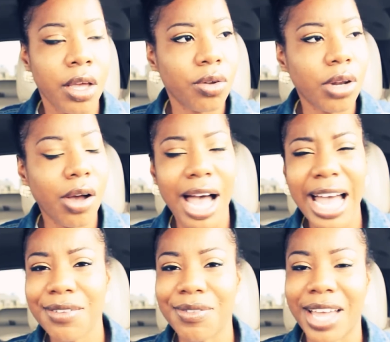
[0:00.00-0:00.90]
You know,
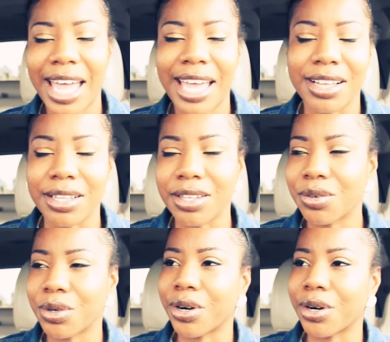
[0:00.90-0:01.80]
I even had a little
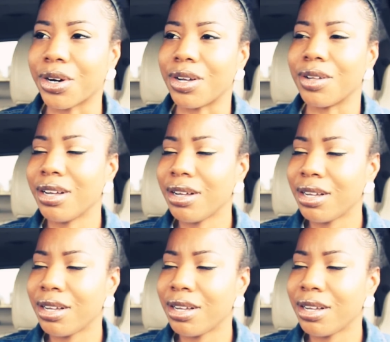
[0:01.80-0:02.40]
girl